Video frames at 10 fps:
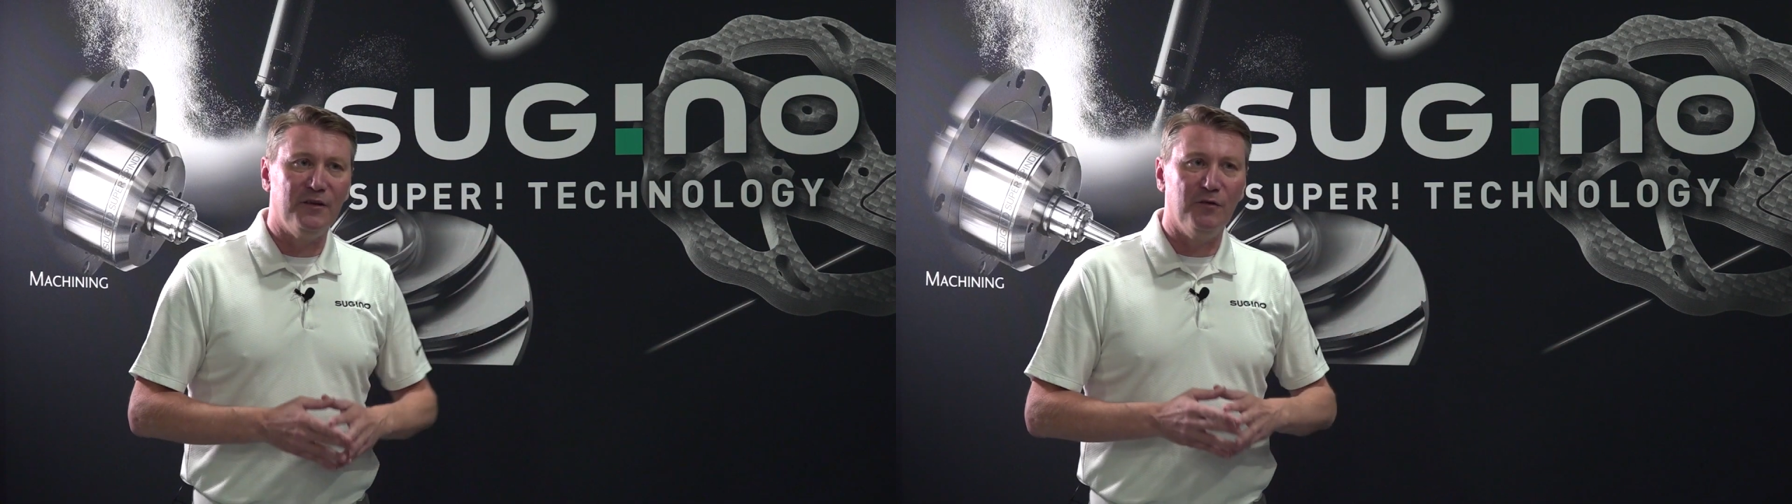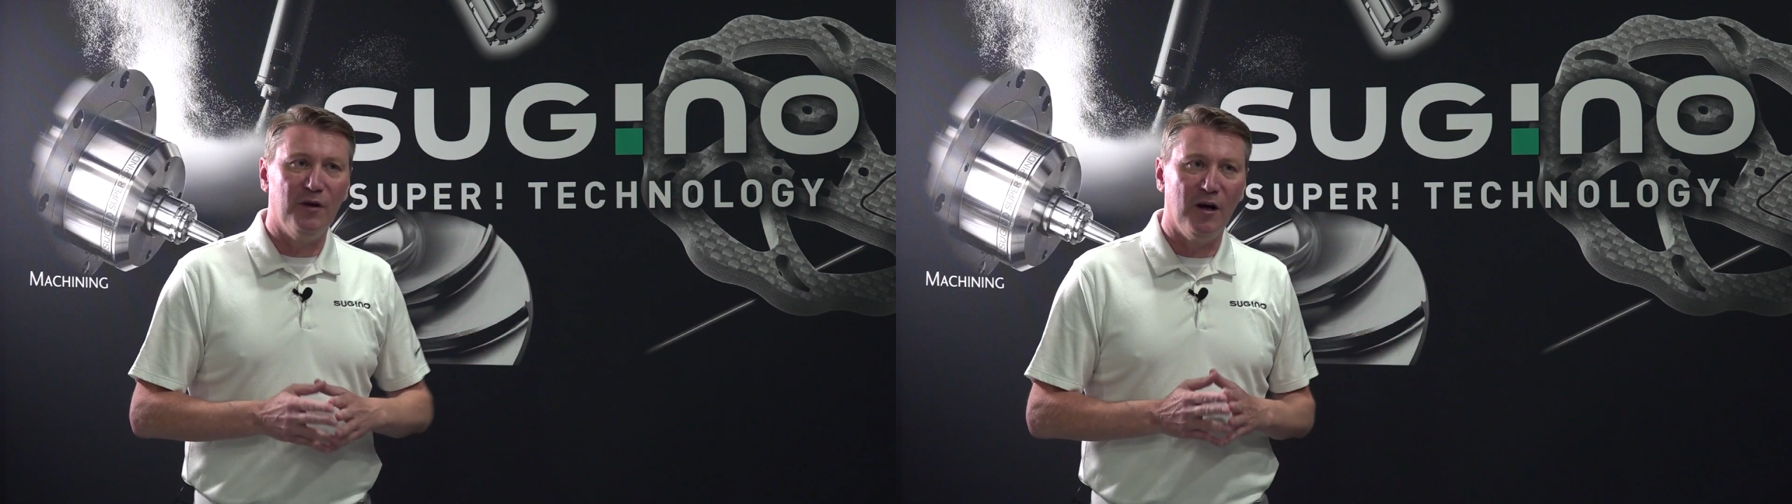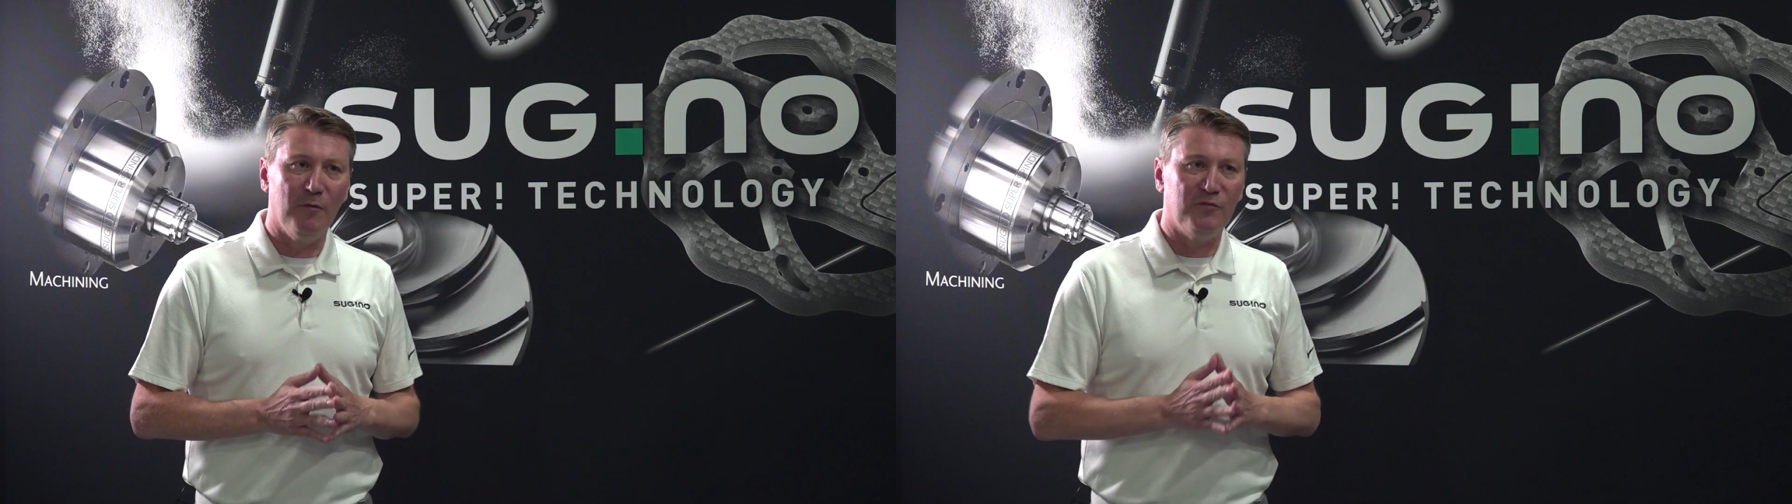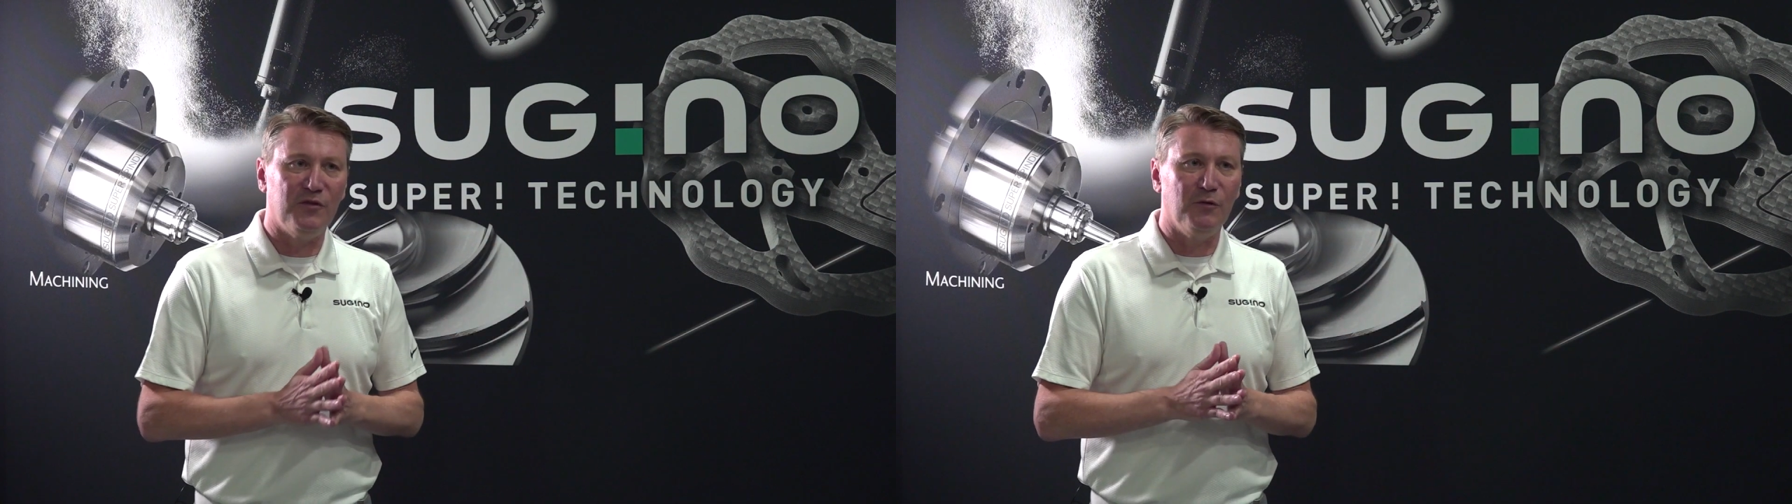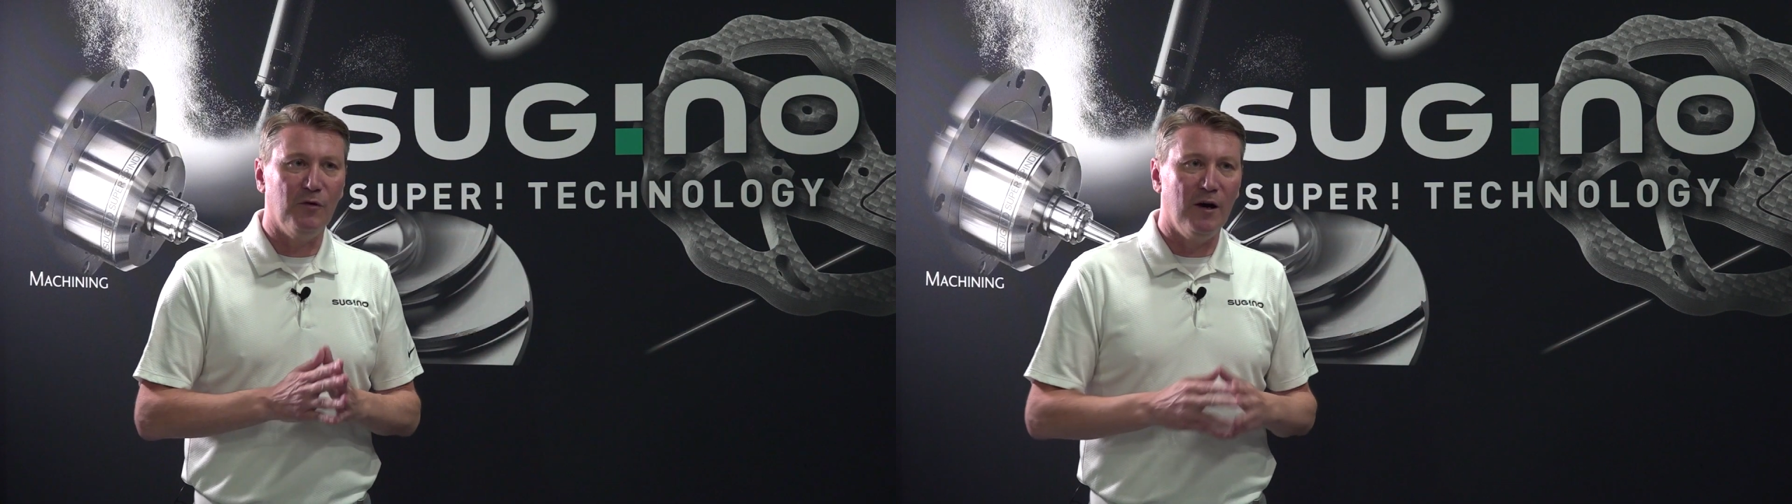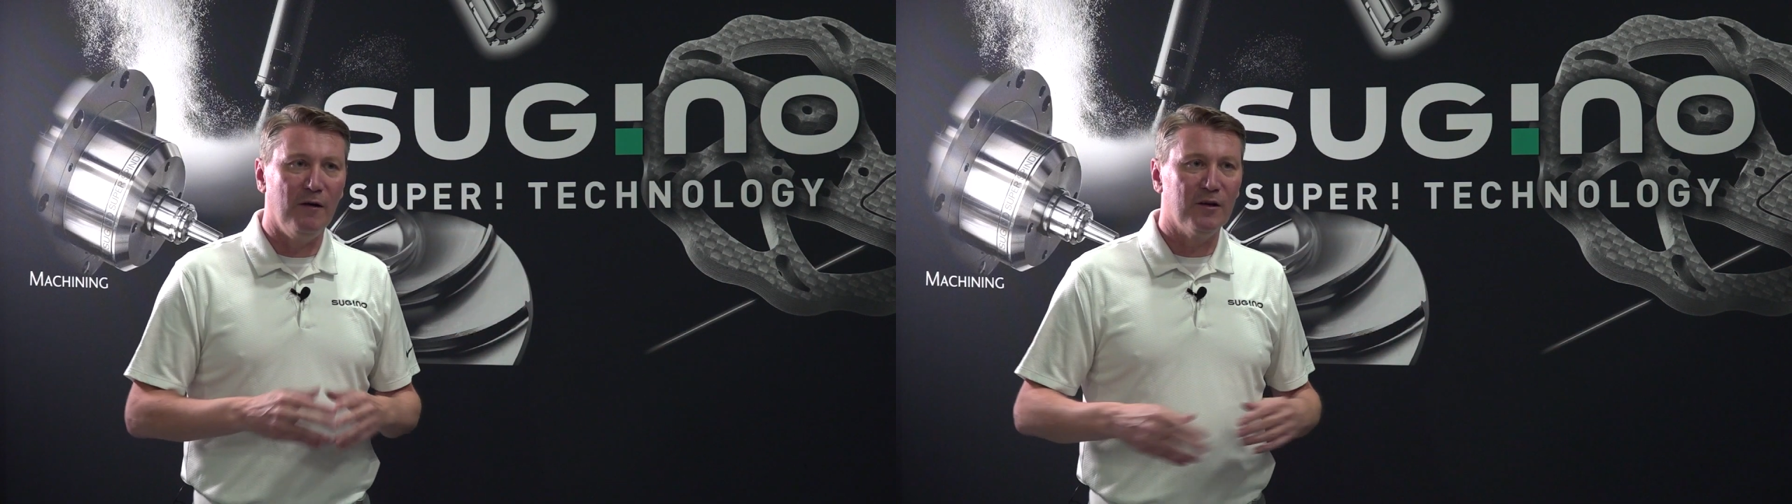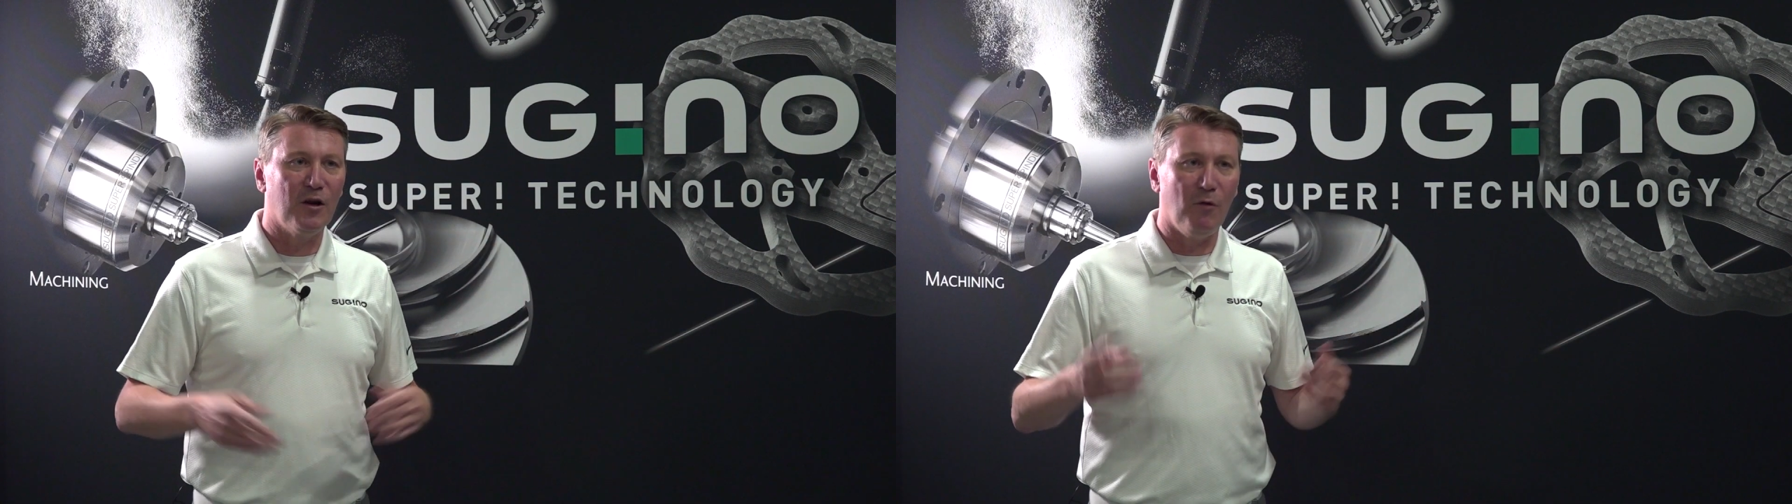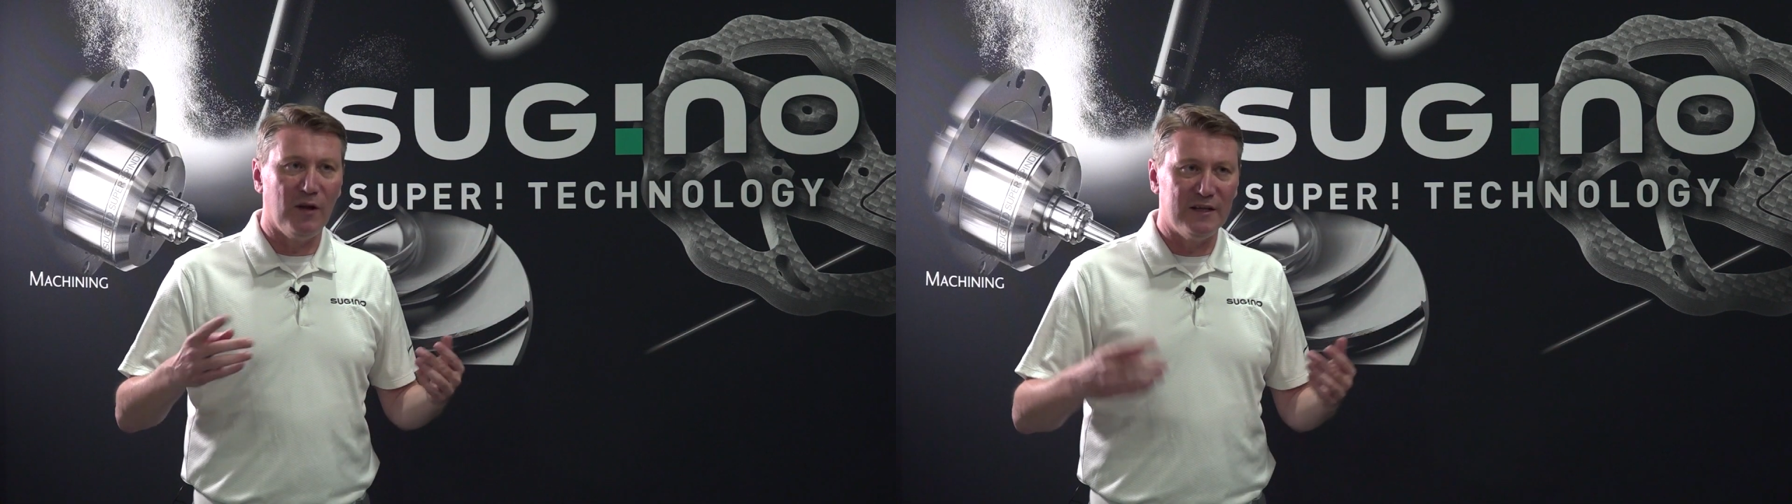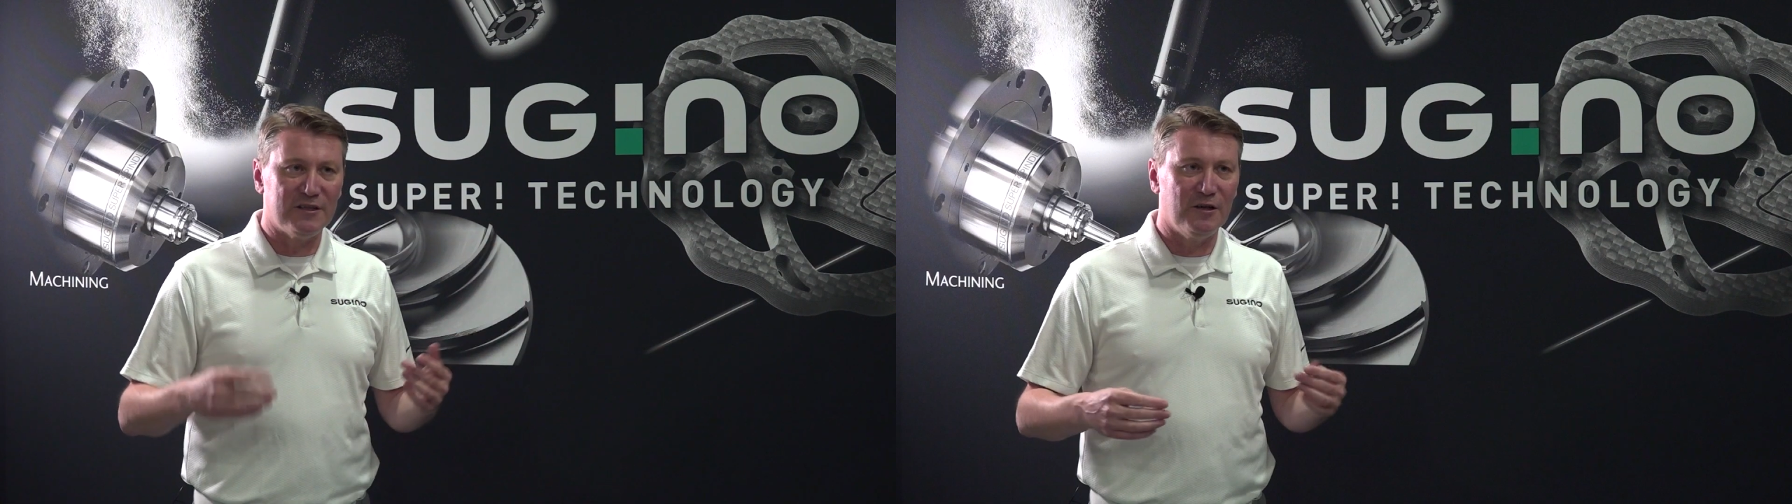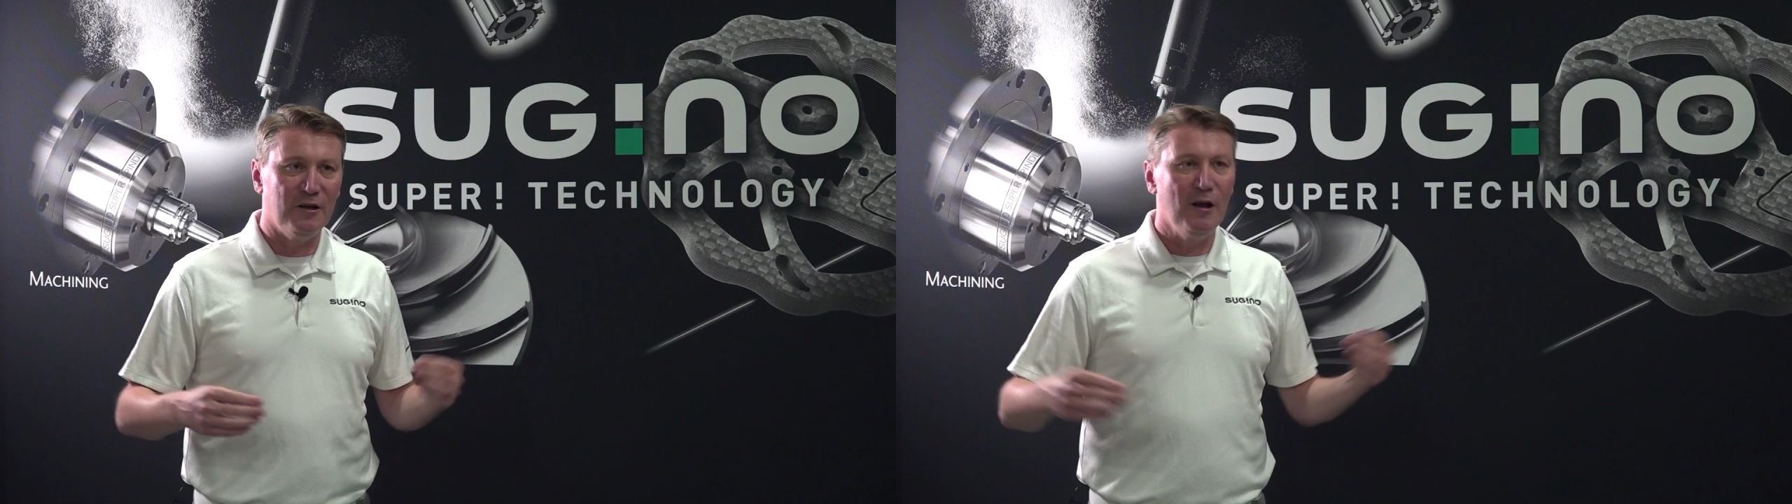unit up to a
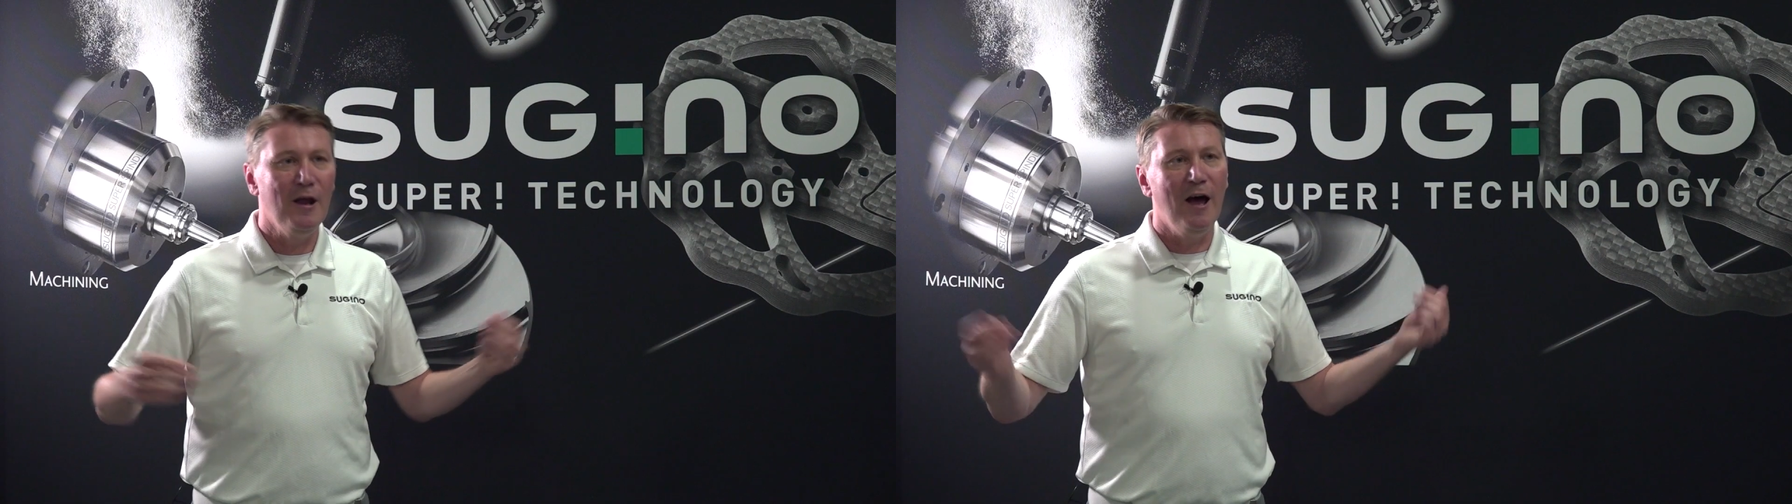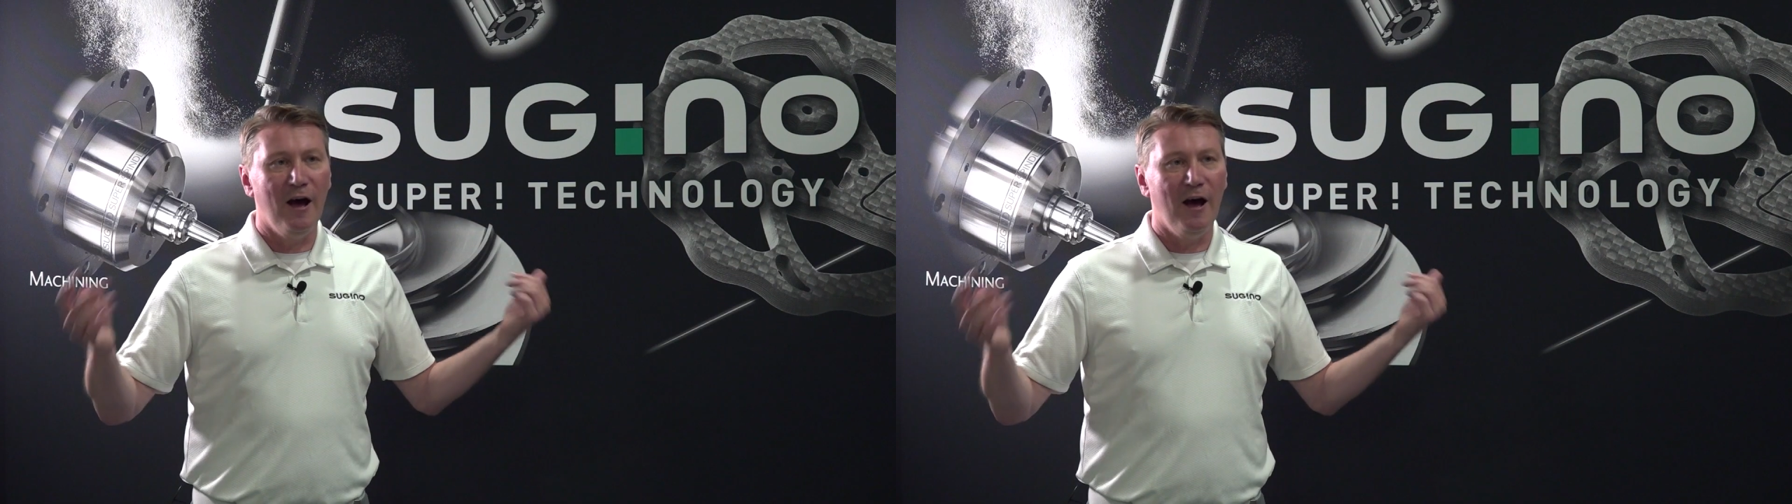coalescer